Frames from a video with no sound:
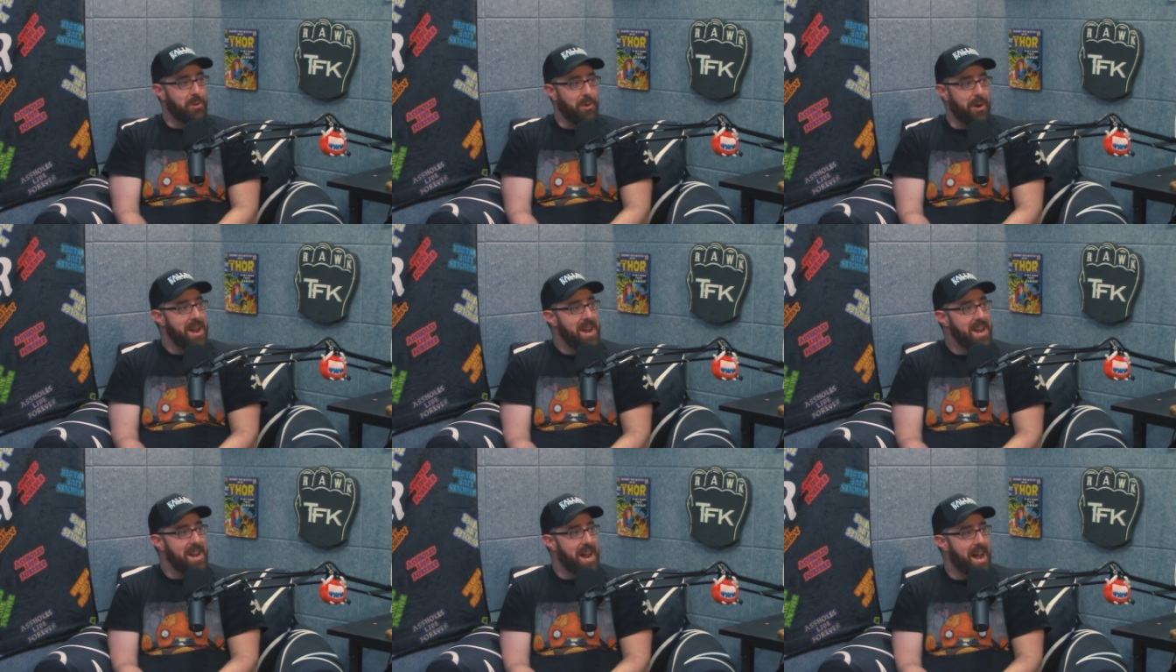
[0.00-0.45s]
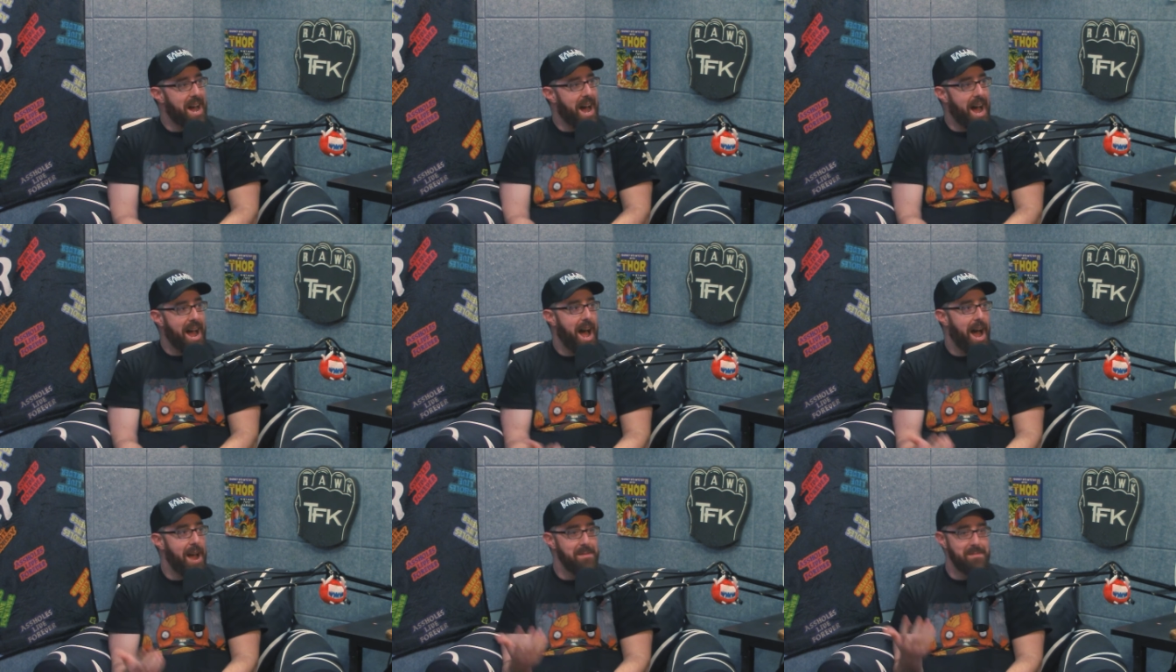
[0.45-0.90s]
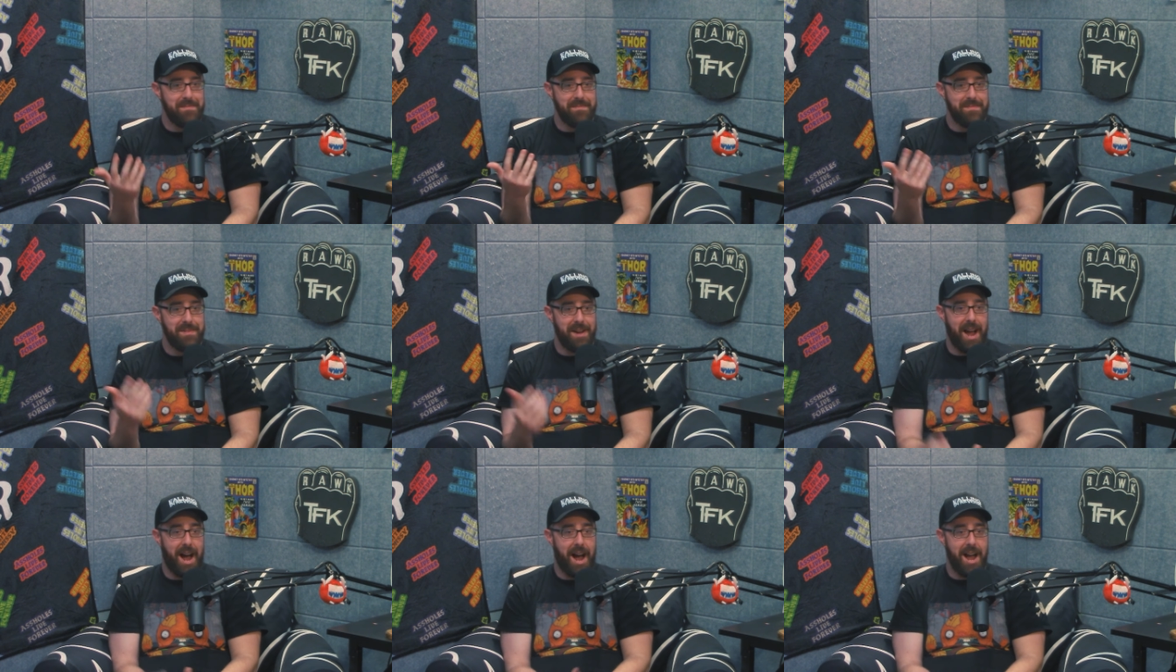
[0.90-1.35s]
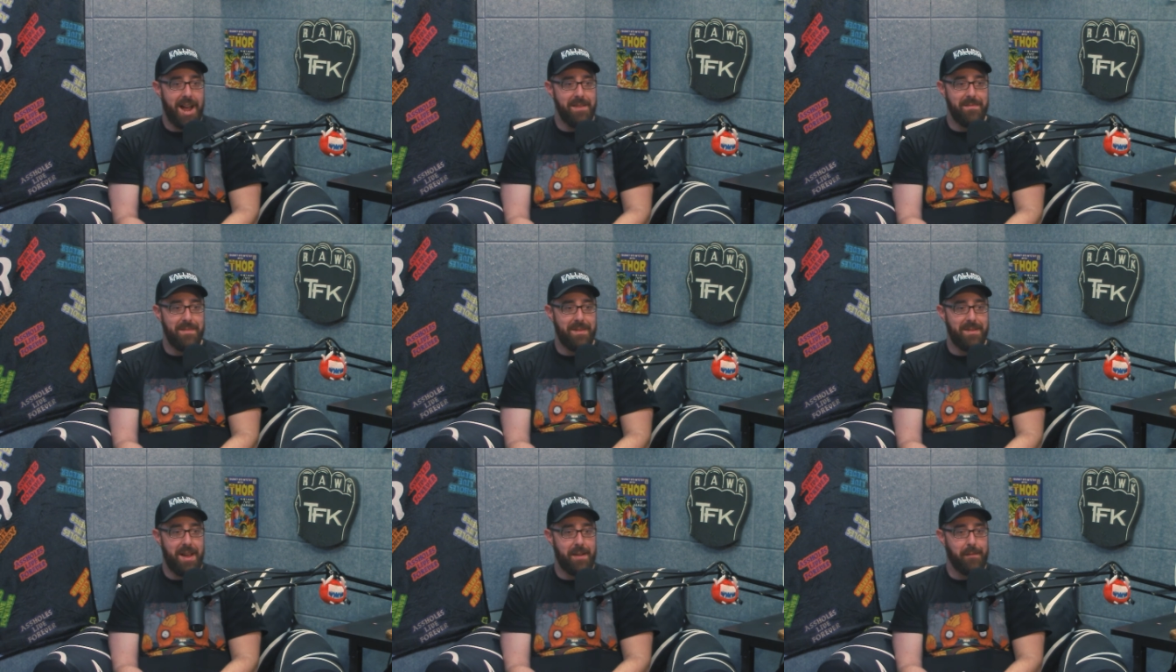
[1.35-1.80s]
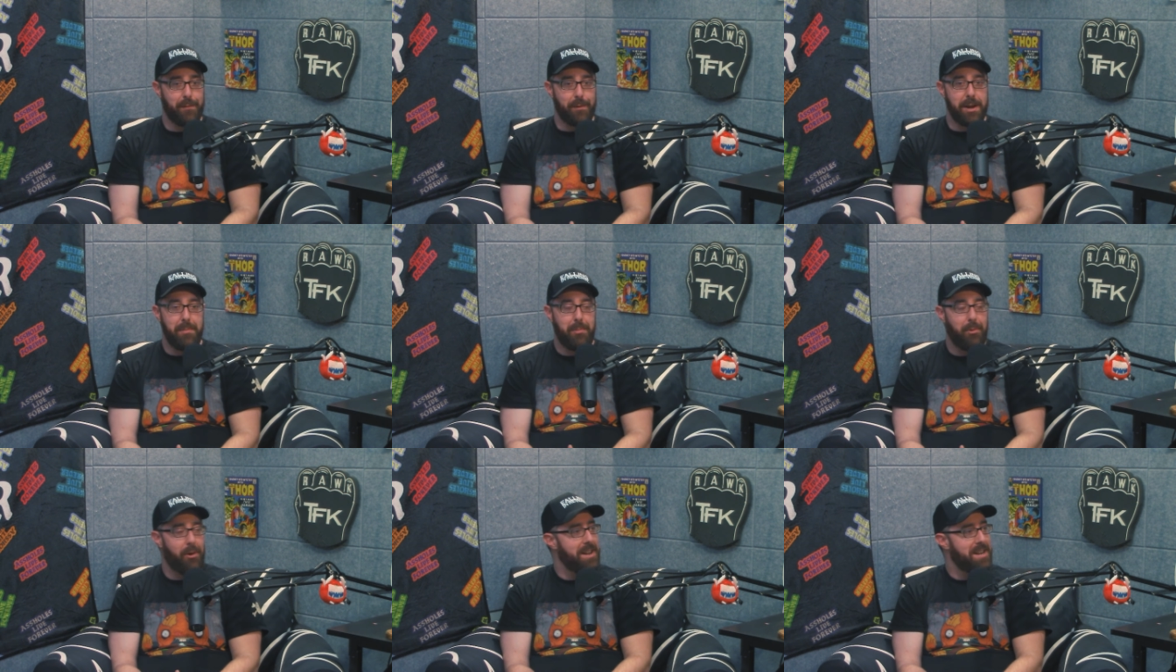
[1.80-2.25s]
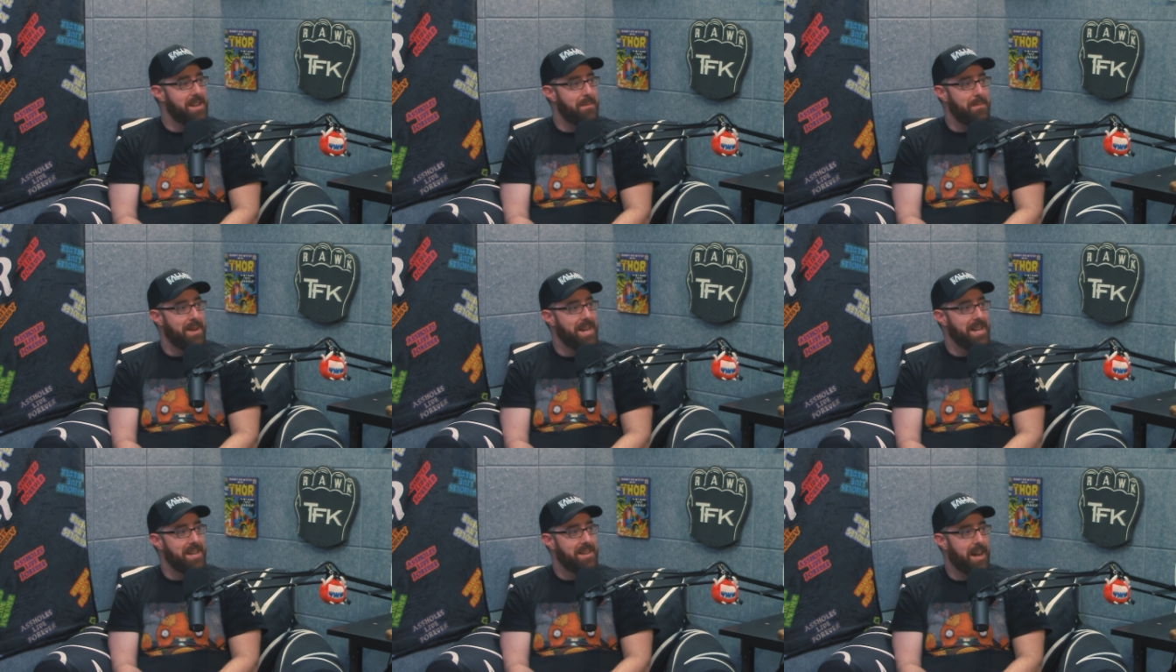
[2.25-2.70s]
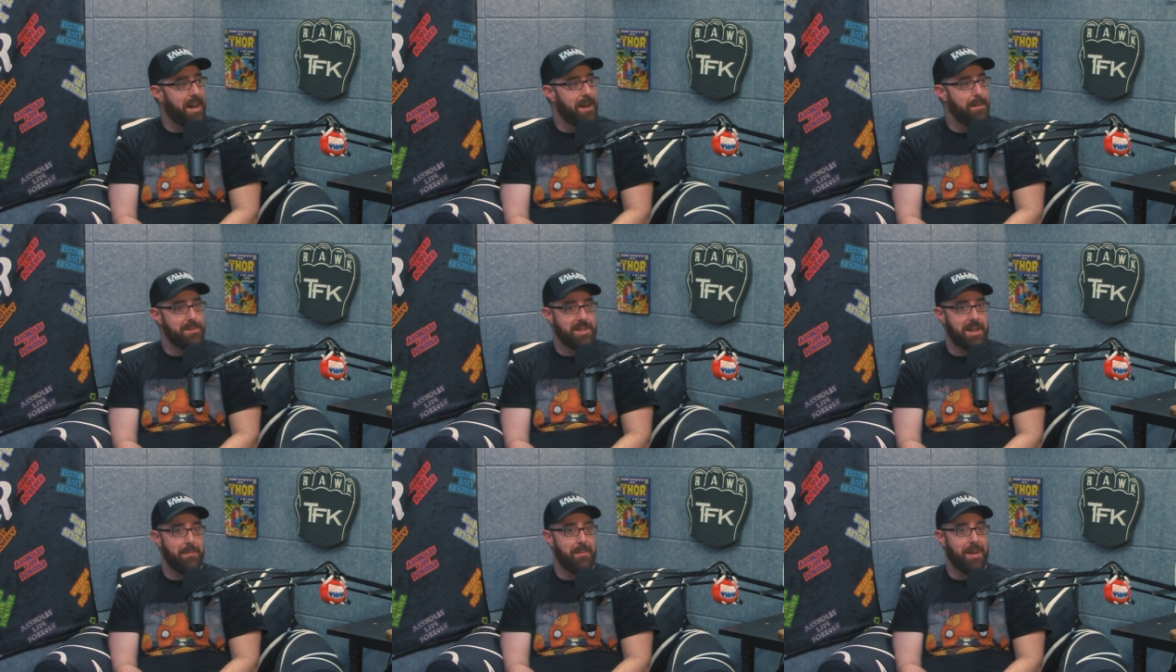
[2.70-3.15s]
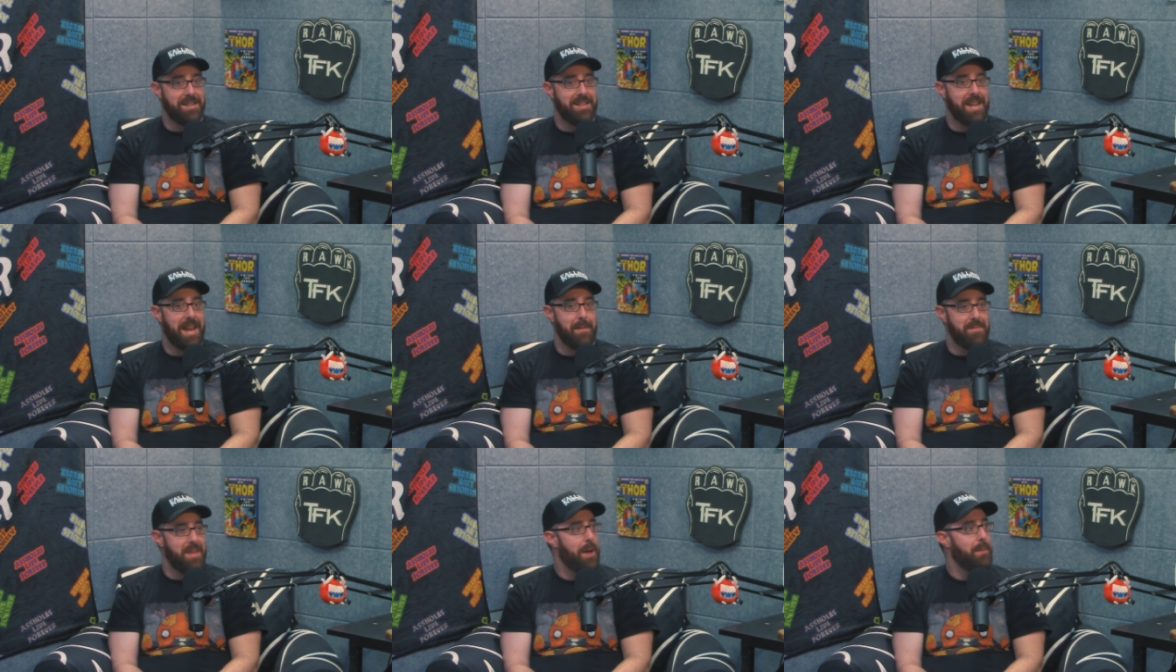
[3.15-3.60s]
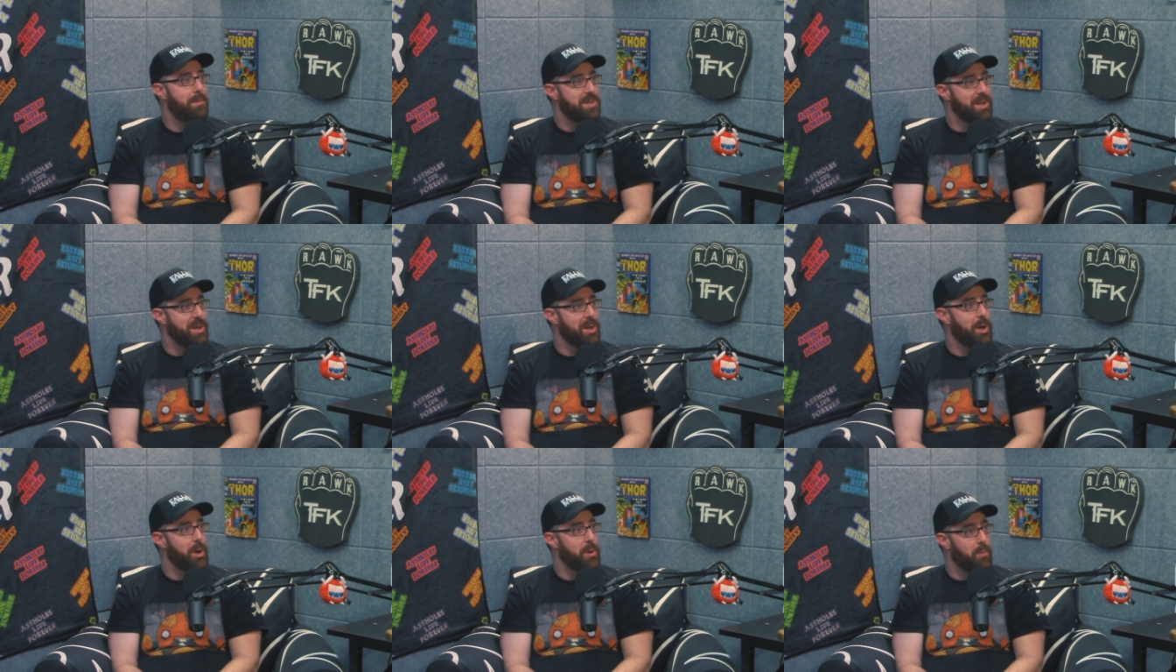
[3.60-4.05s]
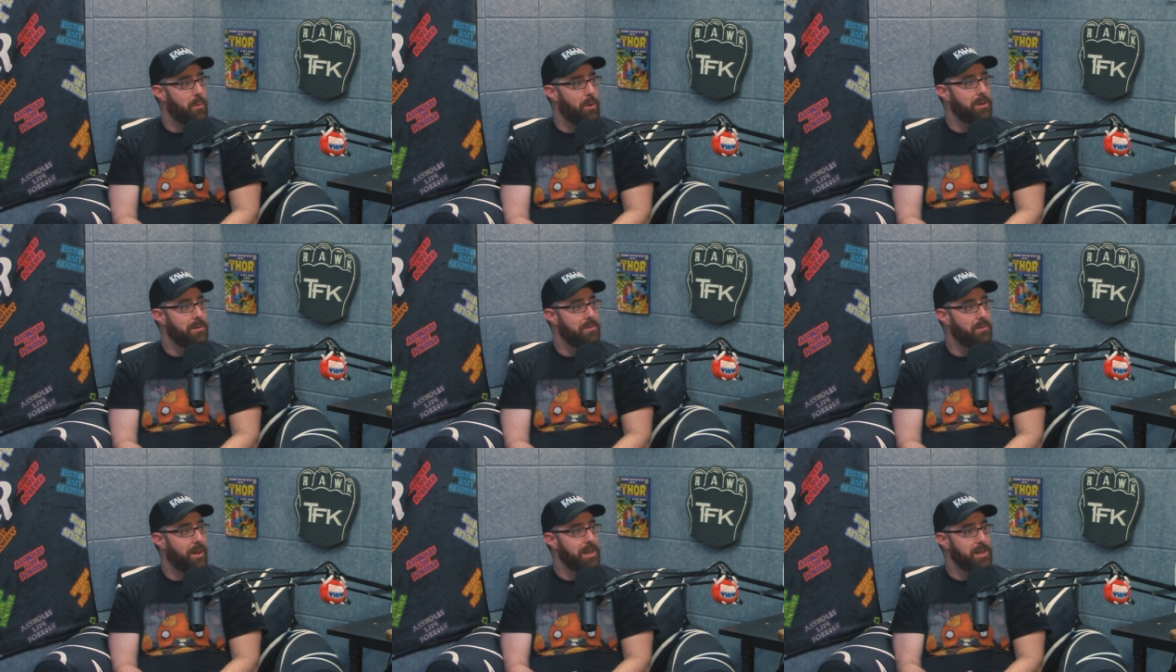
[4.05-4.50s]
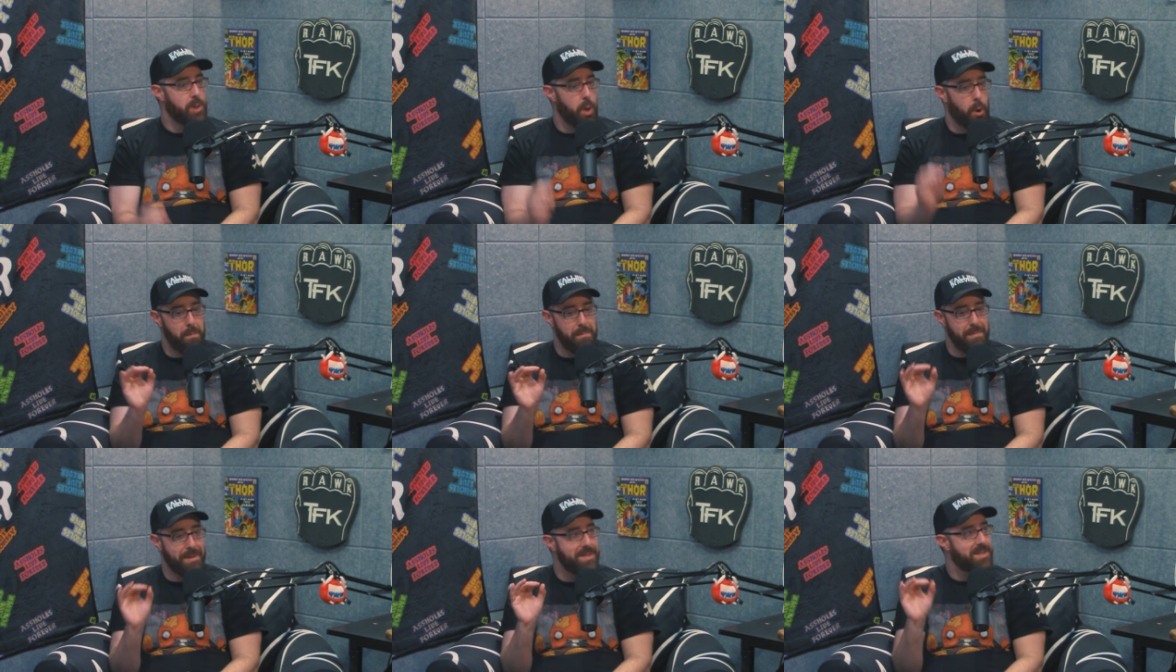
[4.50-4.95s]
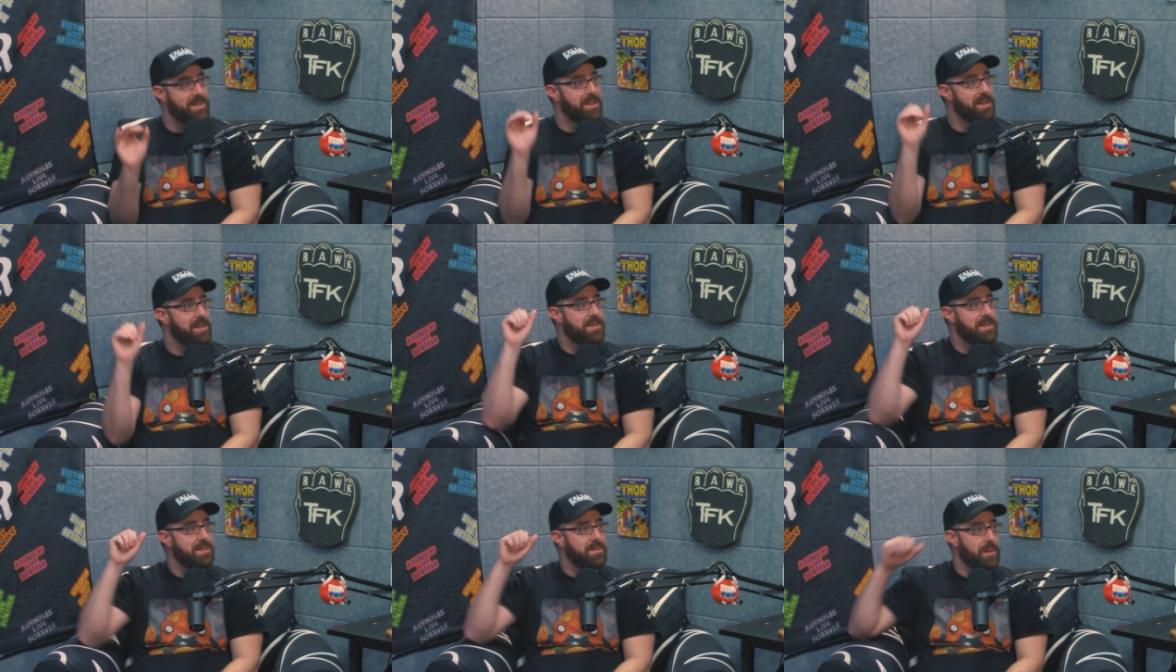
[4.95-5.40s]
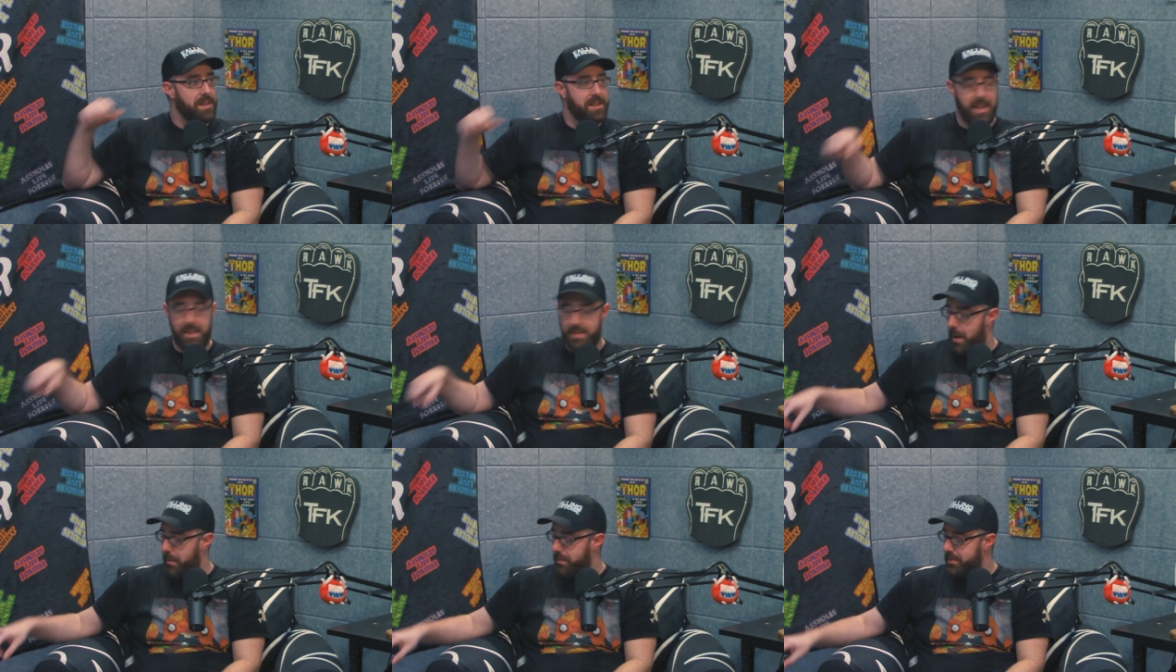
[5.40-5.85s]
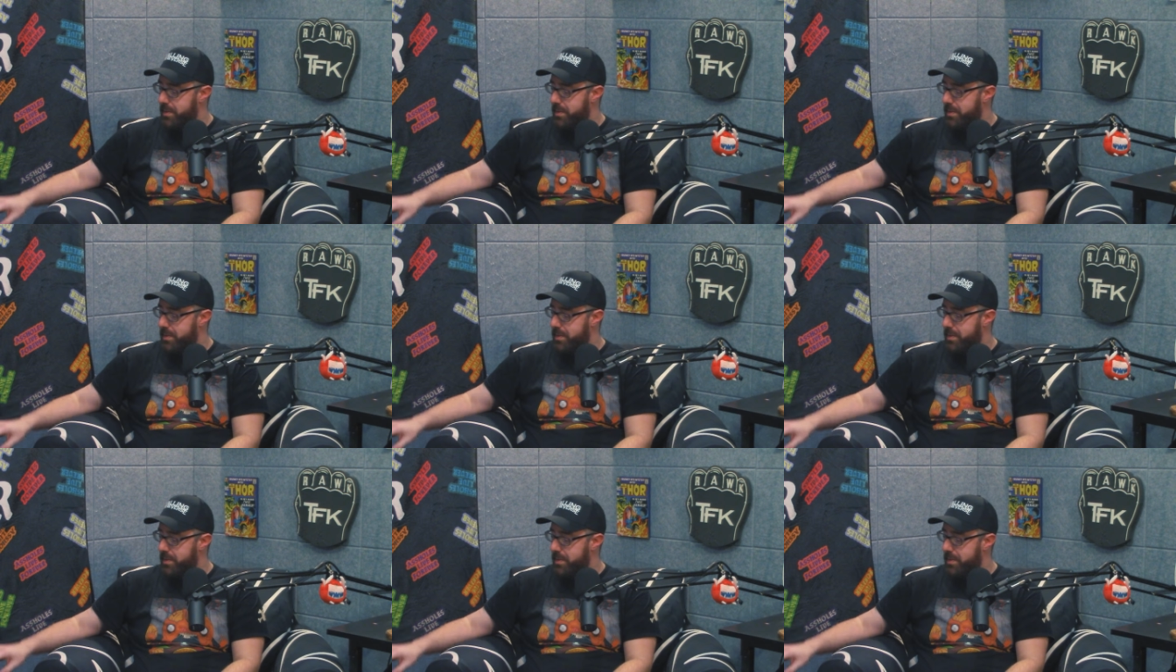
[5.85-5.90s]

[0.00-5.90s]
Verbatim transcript: great. I, I I have replayed it many times, and I'm like, damn, that was a good one. Like, don't miss this. Like that that